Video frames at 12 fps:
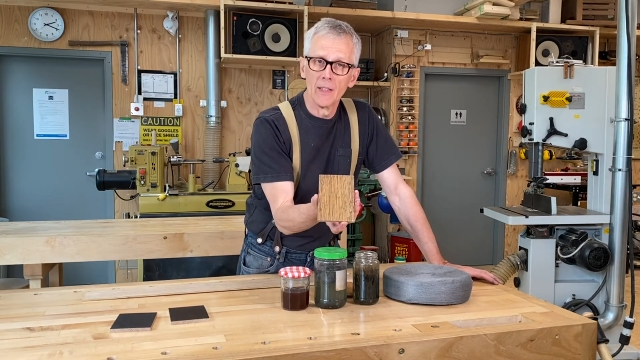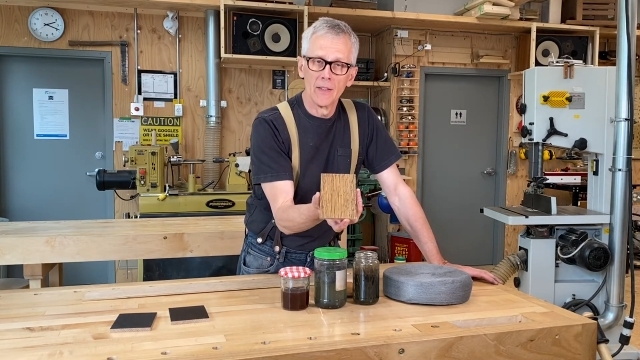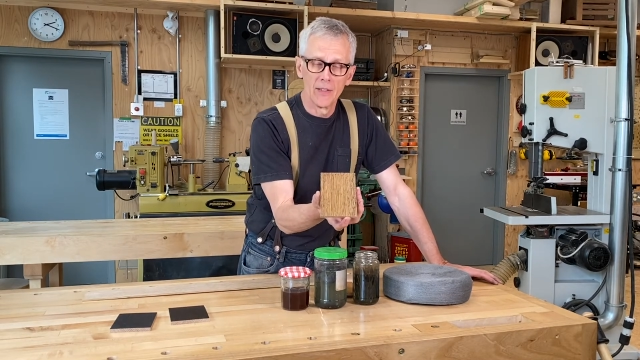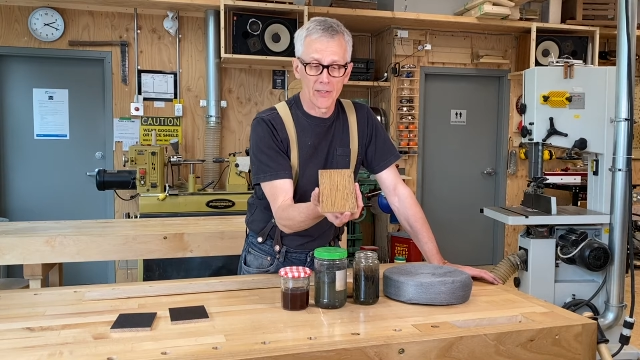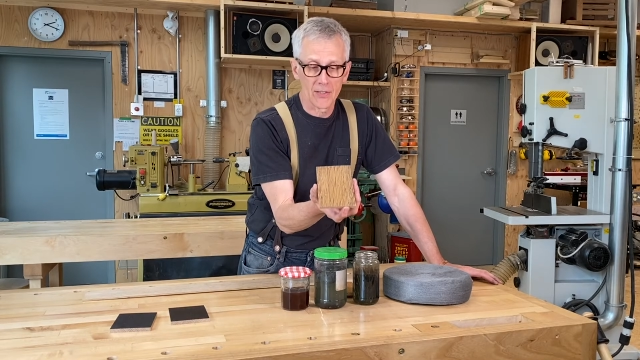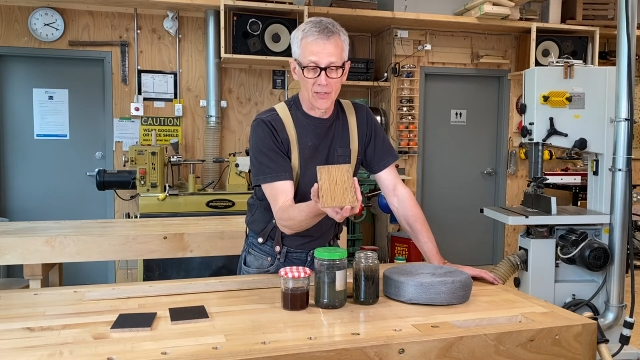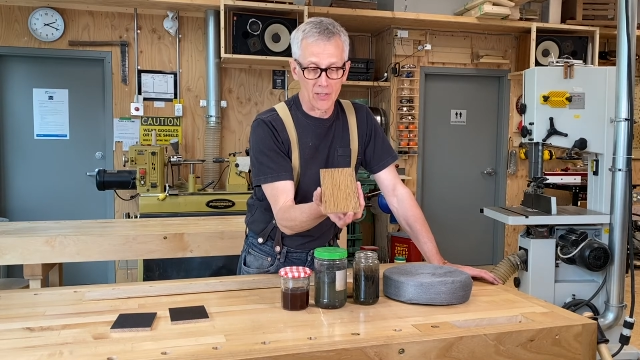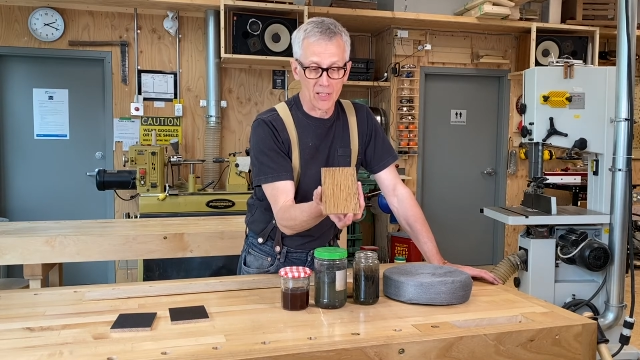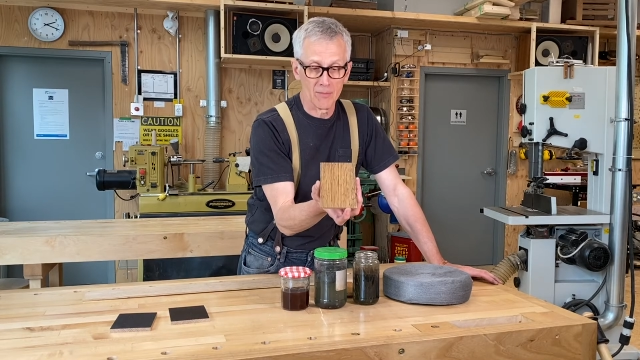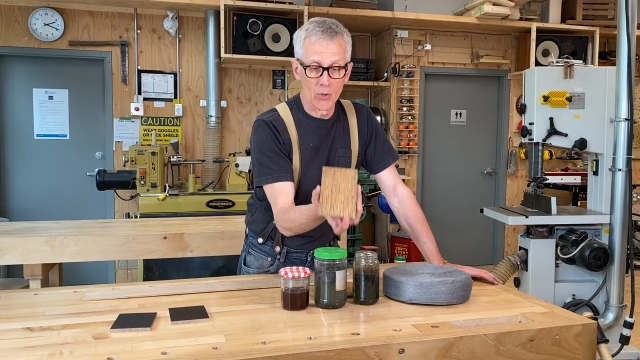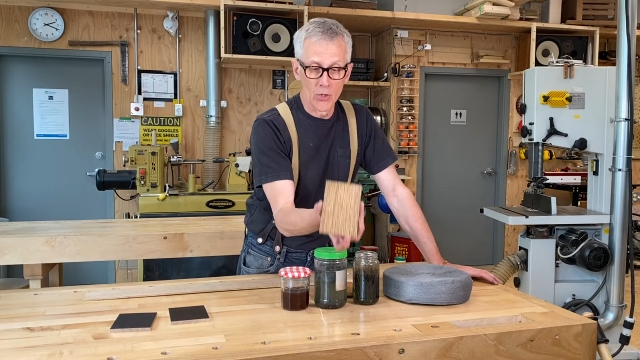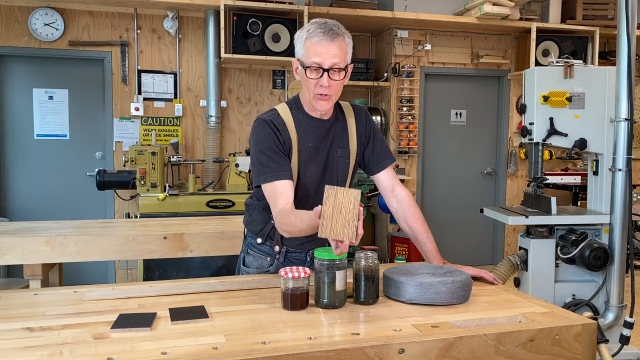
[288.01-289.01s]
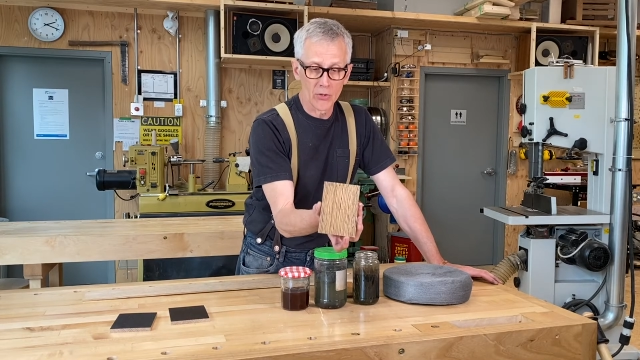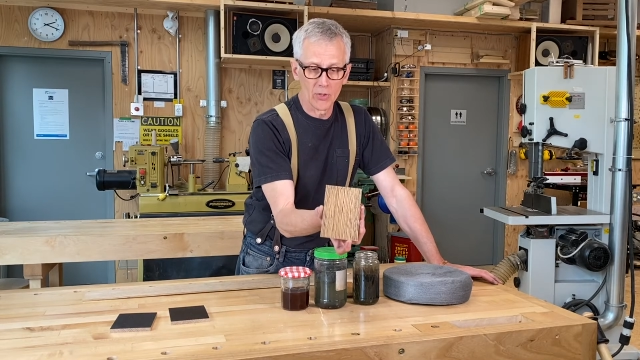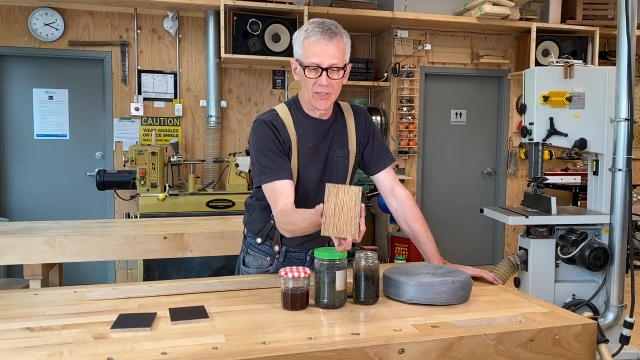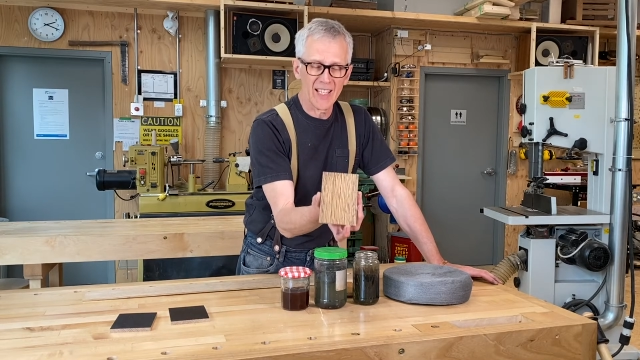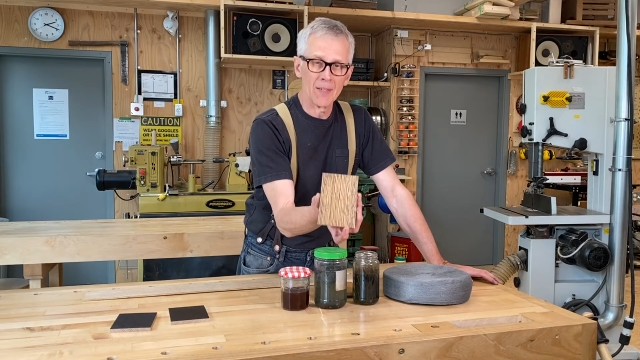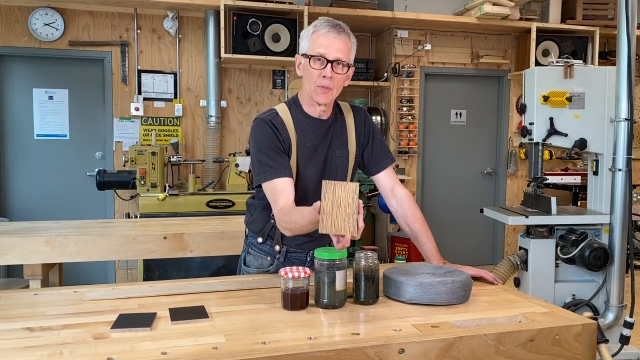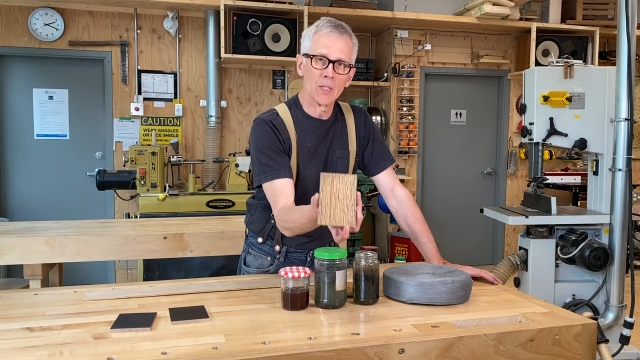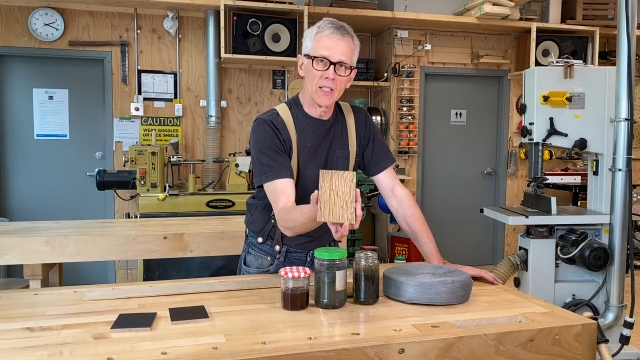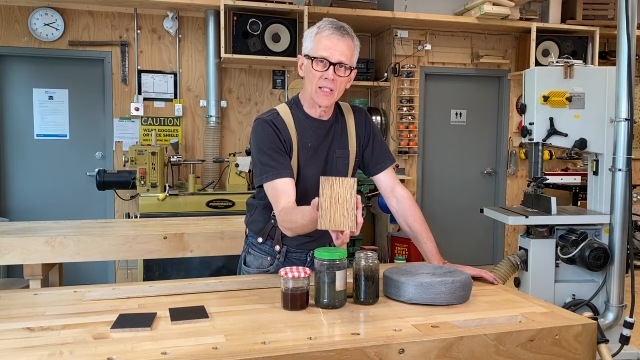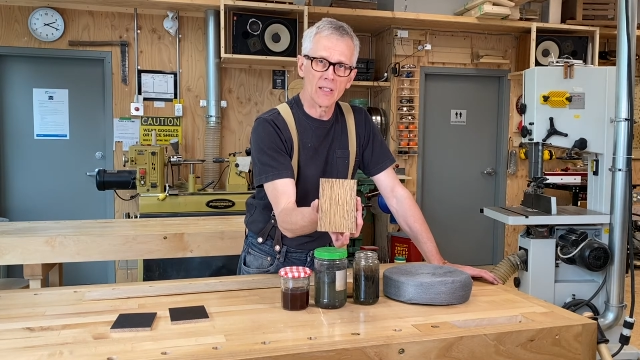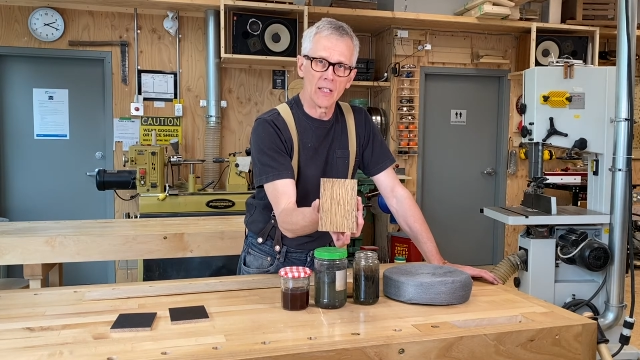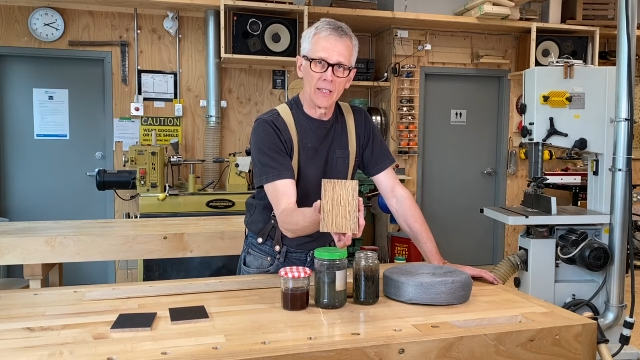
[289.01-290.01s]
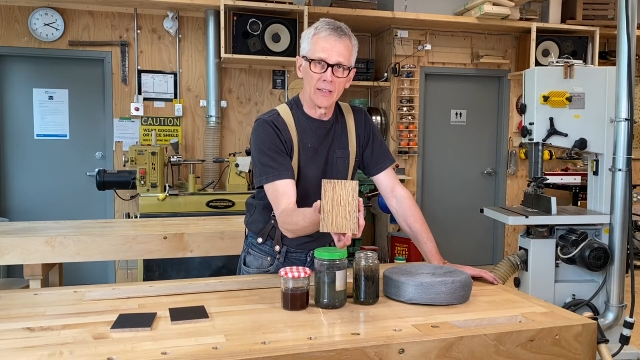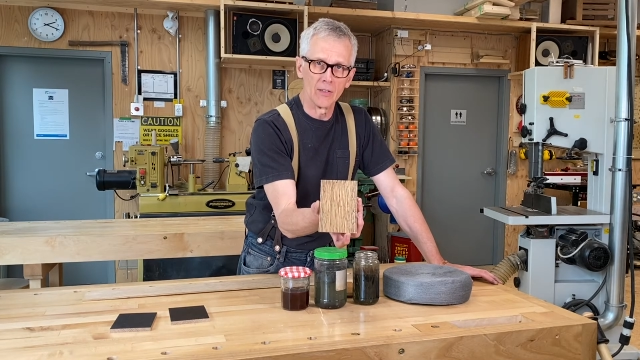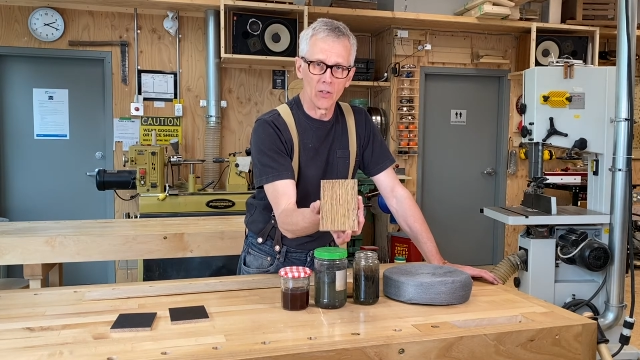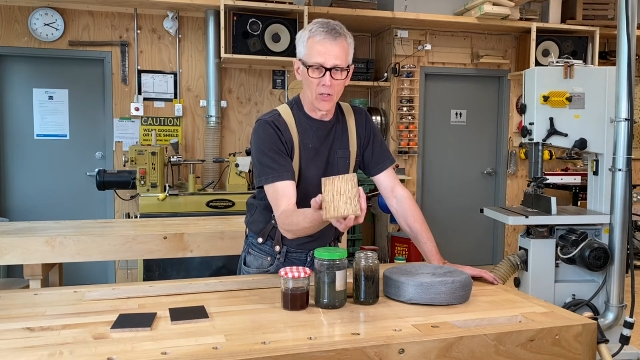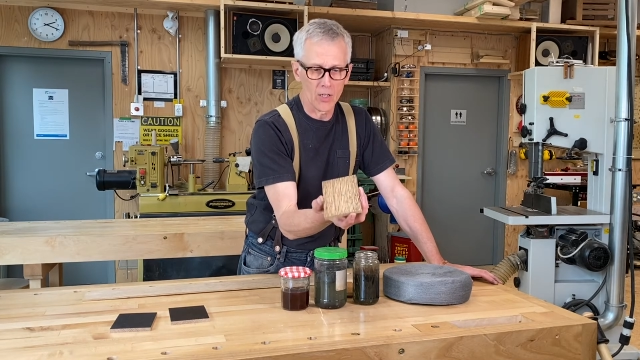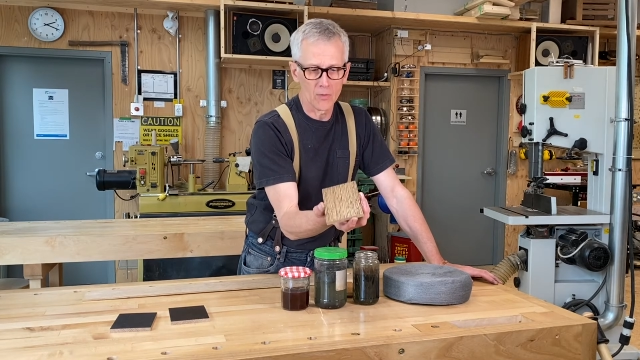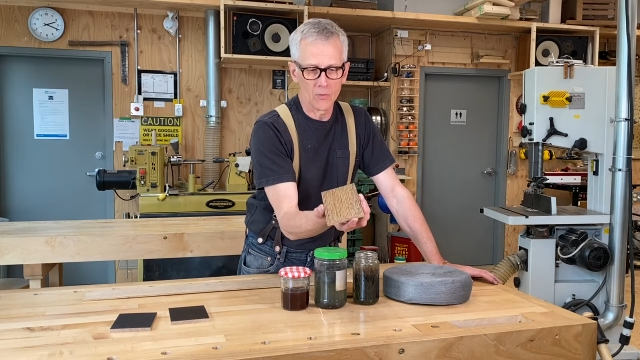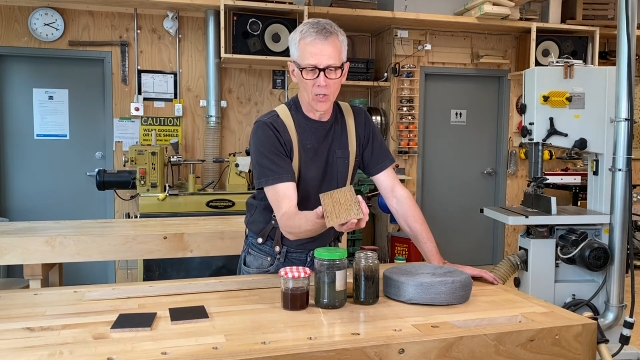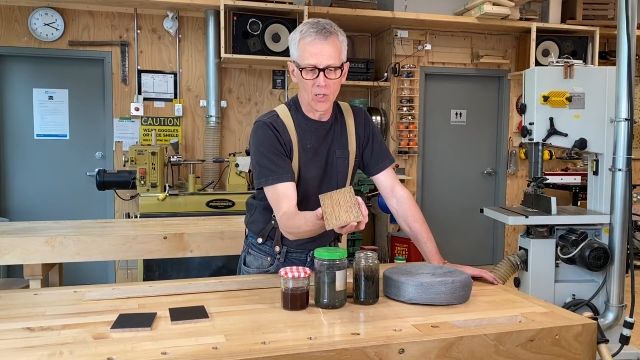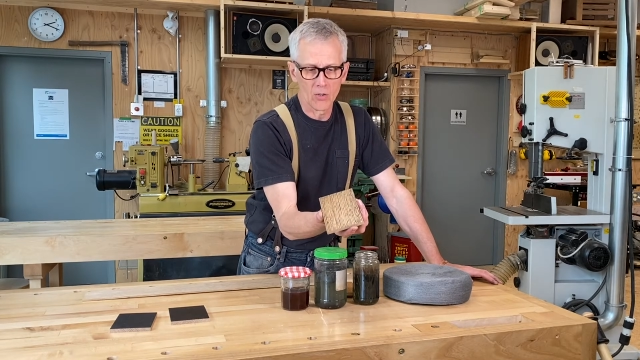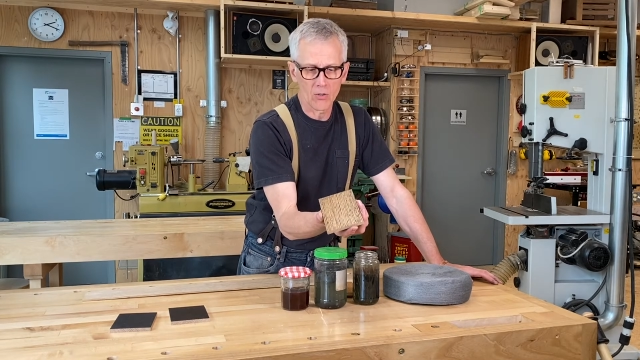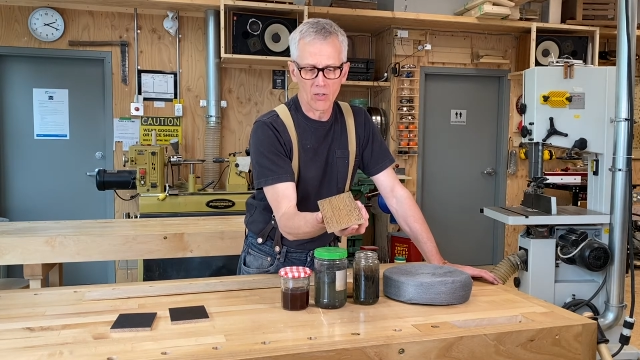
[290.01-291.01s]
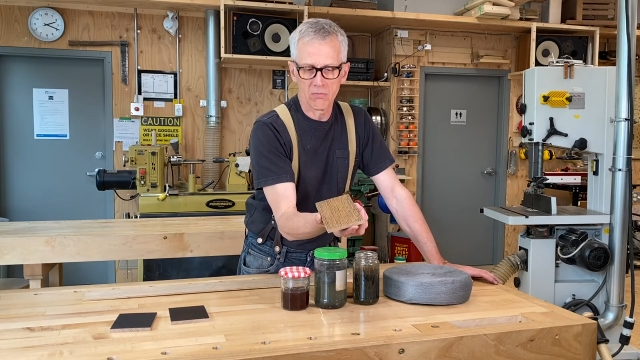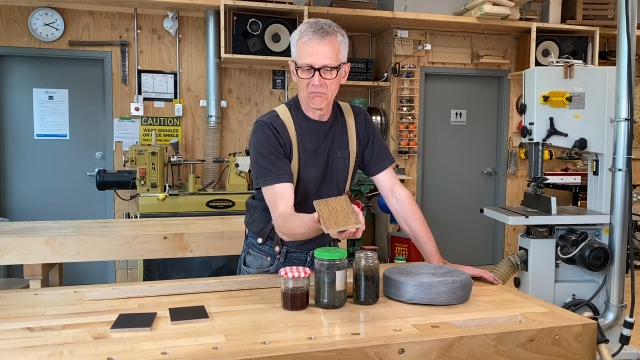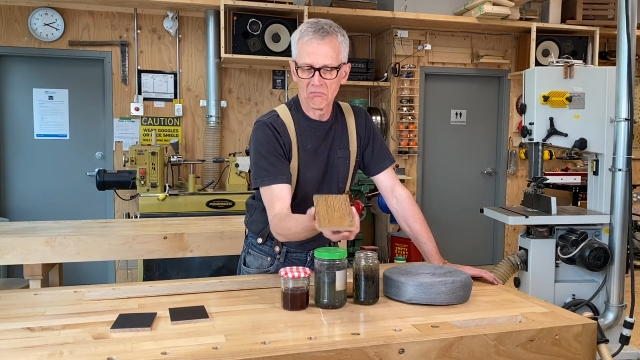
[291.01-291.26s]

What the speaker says: This is a commercial ebony stain on oak,